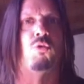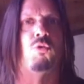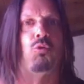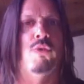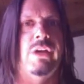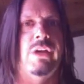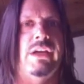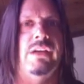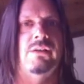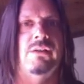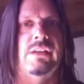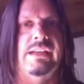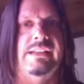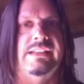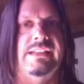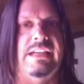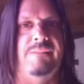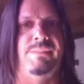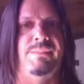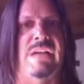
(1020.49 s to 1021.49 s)
really
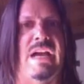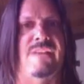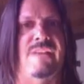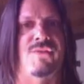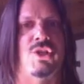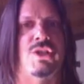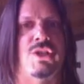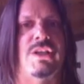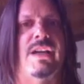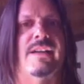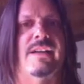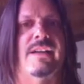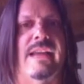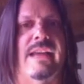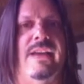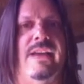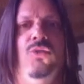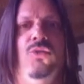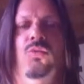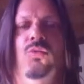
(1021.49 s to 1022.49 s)
deep dive shit
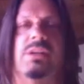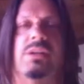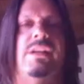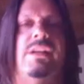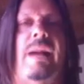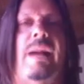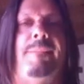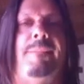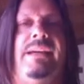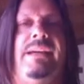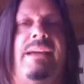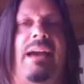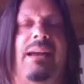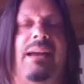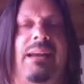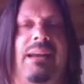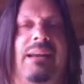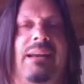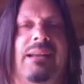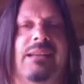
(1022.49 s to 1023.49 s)
that you would not be
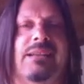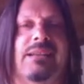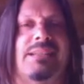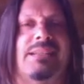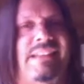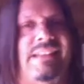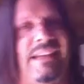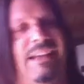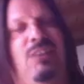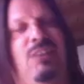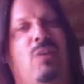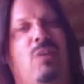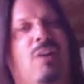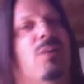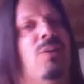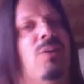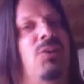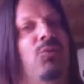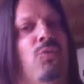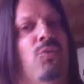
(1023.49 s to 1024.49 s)
getting in the city,
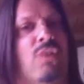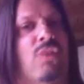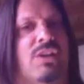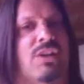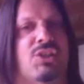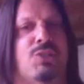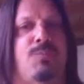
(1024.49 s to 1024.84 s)
where you were